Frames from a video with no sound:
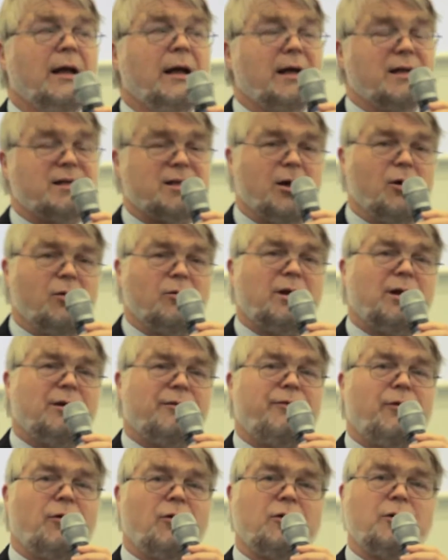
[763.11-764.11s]
is only
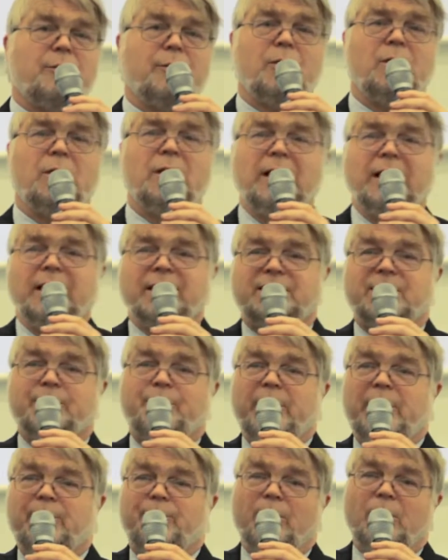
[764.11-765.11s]
affordable to
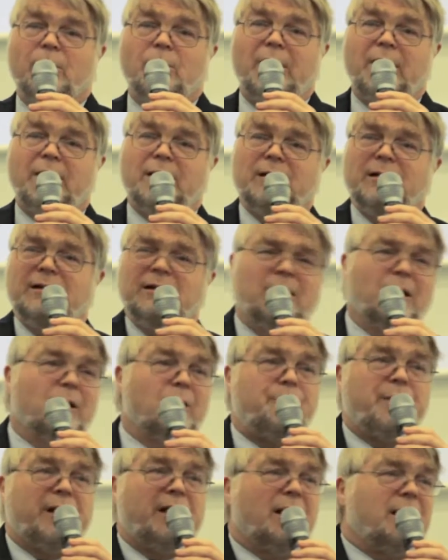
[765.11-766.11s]
people who are
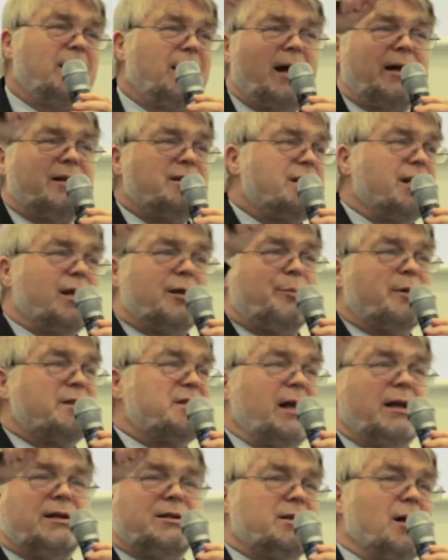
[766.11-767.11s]
up in the 90th
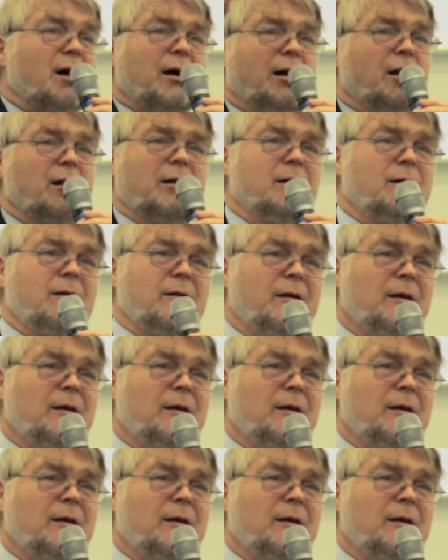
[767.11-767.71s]
percentile